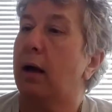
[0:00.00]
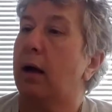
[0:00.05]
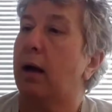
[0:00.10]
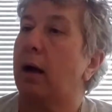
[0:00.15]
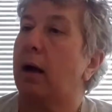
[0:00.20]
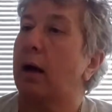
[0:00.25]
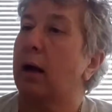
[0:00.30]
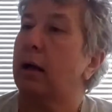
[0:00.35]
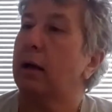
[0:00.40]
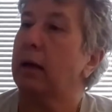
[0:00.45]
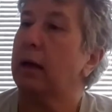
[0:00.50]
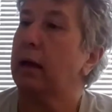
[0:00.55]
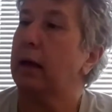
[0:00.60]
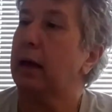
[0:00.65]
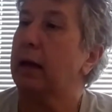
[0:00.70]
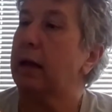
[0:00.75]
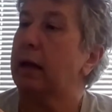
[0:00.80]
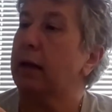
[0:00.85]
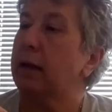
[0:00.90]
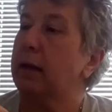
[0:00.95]

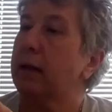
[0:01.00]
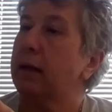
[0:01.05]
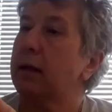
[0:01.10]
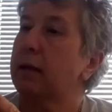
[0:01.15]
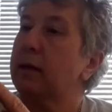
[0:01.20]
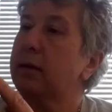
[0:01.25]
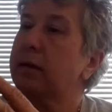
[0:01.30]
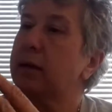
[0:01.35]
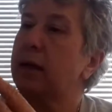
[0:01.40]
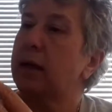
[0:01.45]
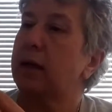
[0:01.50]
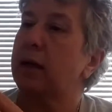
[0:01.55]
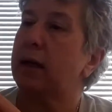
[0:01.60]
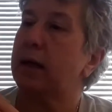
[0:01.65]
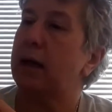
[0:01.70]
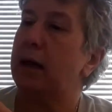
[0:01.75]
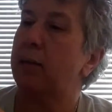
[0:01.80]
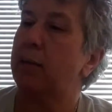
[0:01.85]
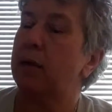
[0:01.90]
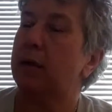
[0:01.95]
It is a
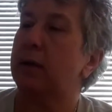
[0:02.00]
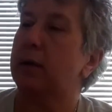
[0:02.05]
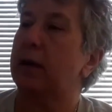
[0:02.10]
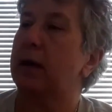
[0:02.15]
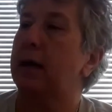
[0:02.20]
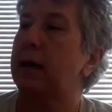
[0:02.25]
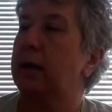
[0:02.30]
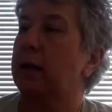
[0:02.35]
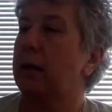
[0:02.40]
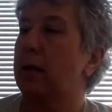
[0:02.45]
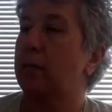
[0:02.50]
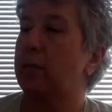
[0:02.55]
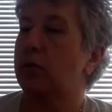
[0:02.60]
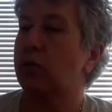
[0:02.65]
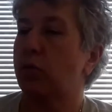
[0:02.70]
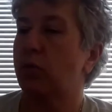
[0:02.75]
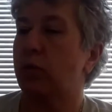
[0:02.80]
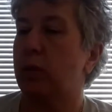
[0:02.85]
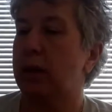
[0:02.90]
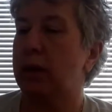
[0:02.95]
hammock that
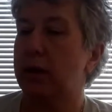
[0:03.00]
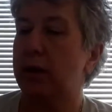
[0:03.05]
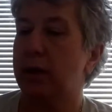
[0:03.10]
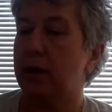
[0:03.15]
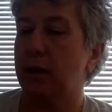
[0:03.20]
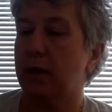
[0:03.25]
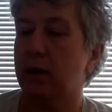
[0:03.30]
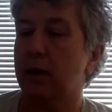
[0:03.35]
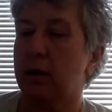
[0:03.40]
comes with